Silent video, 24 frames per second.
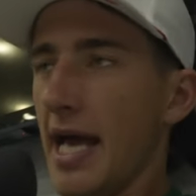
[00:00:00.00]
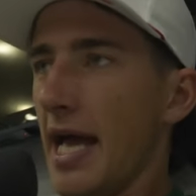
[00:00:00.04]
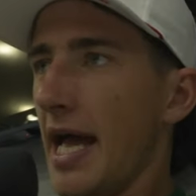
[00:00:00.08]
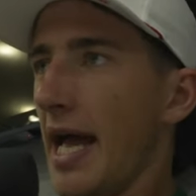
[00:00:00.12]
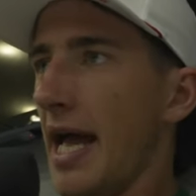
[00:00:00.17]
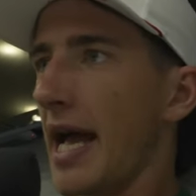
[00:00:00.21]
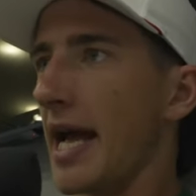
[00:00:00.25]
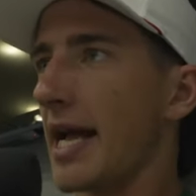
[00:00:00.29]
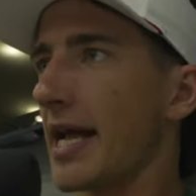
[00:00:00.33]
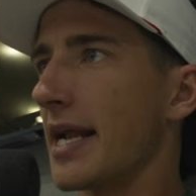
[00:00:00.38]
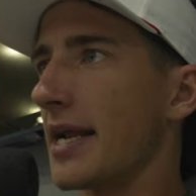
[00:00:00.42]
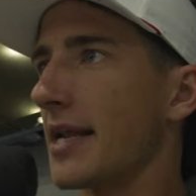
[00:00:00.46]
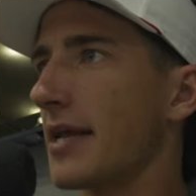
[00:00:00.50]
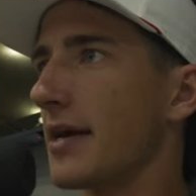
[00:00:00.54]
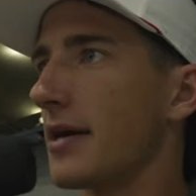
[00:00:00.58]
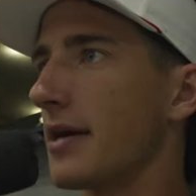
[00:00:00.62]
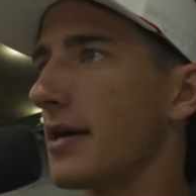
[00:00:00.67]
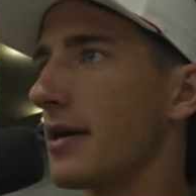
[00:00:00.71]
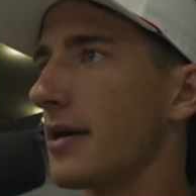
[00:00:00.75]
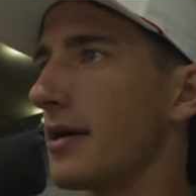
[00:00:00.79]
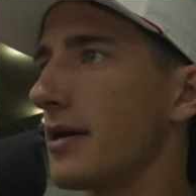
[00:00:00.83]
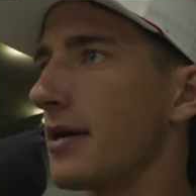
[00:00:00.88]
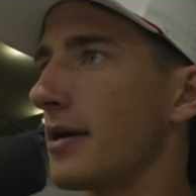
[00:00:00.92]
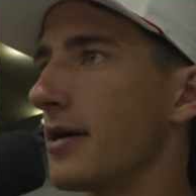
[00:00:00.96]
Had
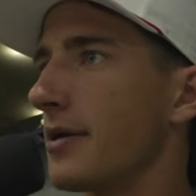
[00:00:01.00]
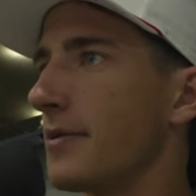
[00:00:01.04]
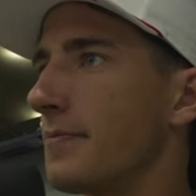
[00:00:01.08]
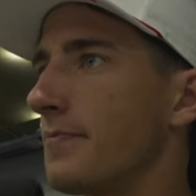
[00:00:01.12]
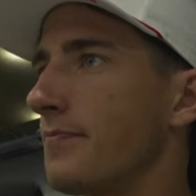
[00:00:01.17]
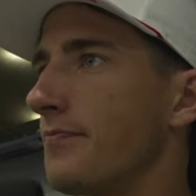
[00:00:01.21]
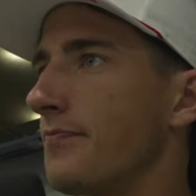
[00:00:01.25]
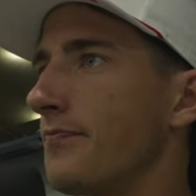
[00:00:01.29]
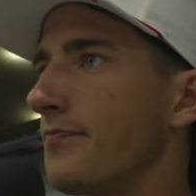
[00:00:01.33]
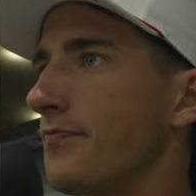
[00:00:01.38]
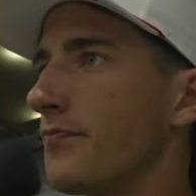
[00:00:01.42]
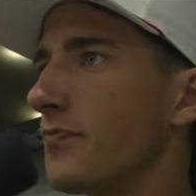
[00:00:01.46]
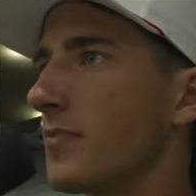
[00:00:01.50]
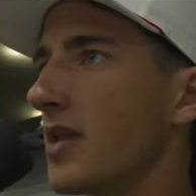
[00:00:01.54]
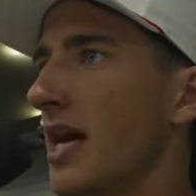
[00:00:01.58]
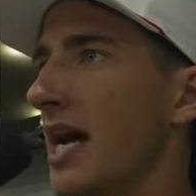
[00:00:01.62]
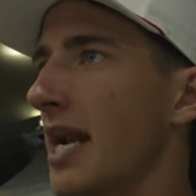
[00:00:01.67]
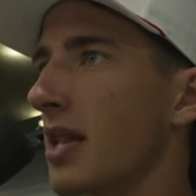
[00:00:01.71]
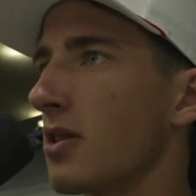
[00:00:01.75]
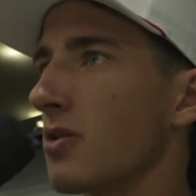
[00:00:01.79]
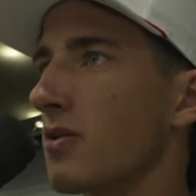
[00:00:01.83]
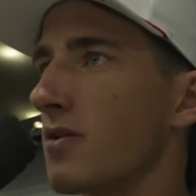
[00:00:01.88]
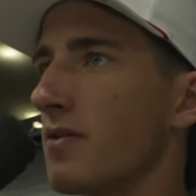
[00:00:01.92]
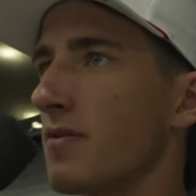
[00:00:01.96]
a
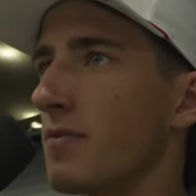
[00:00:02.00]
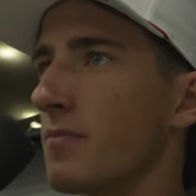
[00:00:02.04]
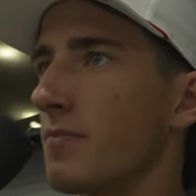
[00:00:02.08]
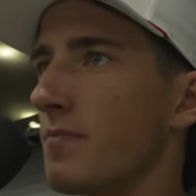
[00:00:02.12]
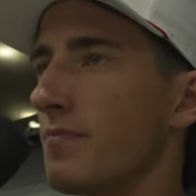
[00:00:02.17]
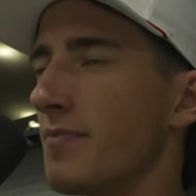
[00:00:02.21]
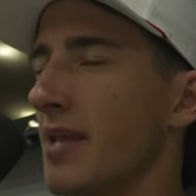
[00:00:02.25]
little,